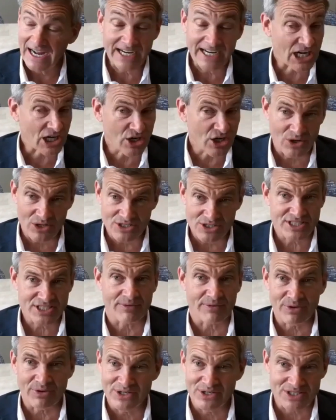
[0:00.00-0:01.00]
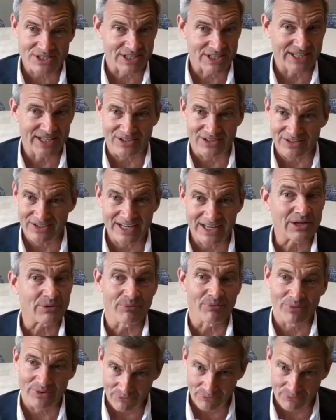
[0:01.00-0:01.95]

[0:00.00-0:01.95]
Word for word: I got calls several years later. Hey,